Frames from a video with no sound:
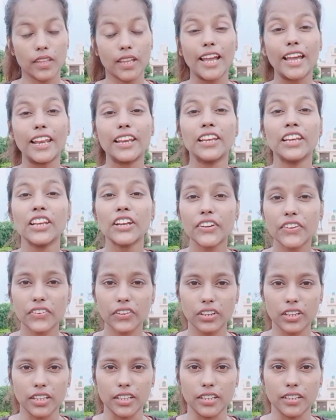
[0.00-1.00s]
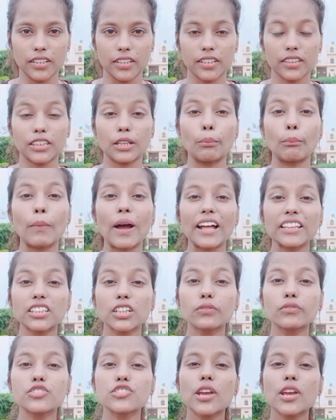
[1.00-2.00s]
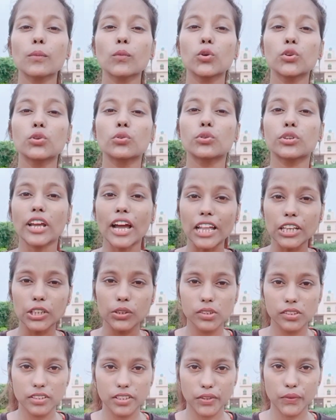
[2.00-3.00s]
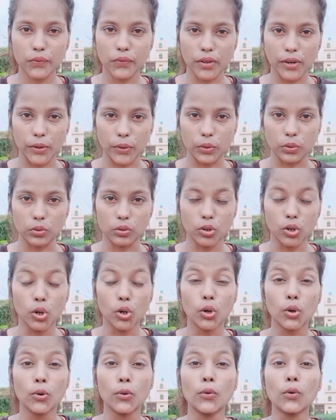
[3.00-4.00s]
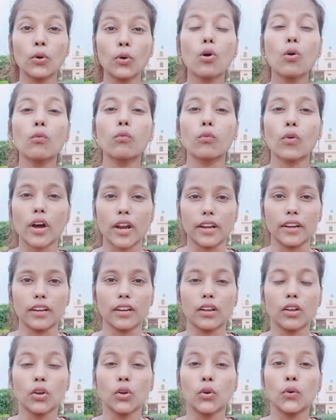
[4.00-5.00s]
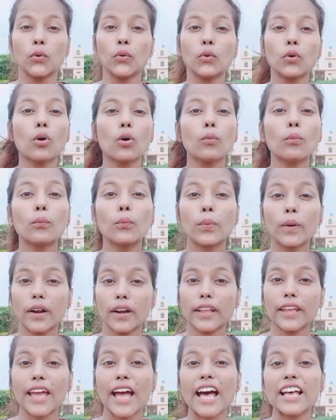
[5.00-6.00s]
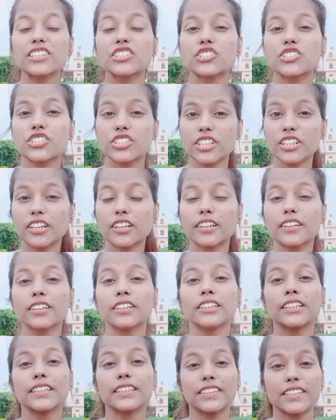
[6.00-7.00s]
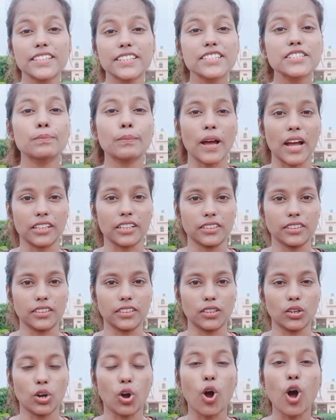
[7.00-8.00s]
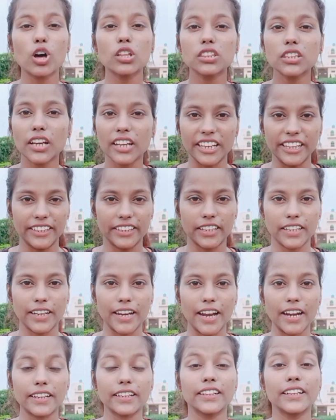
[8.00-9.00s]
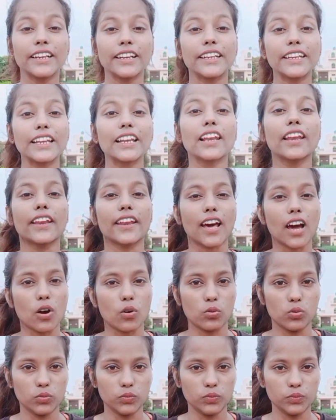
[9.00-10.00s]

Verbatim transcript: And literally, the method which I'm going to tell you in this video, no one, nobody has shared this method on the internet till now.